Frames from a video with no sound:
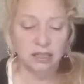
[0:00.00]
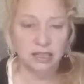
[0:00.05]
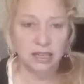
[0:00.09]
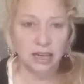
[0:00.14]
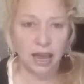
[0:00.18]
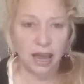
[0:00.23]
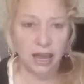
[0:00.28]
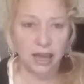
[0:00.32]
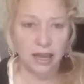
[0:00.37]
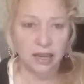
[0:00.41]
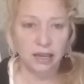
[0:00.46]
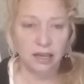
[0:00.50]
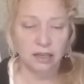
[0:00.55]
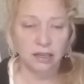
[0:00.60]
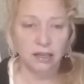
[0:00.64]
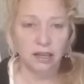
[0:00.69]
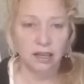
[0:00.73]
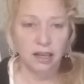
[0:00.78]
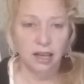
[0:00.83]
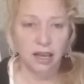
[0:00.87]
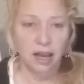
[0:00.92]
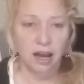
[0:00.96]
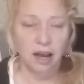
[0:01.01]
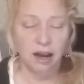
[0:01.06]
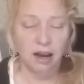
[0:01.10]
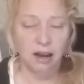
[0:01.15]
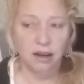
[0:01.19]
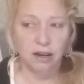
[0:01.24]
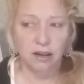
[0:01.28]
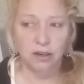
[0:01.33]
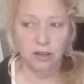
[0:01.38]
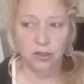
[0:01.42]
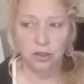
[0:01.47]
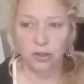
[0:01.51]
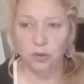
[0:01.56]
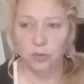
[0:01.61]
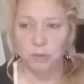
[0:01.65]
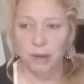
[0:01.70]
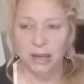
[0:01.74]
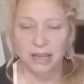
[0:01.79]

day. You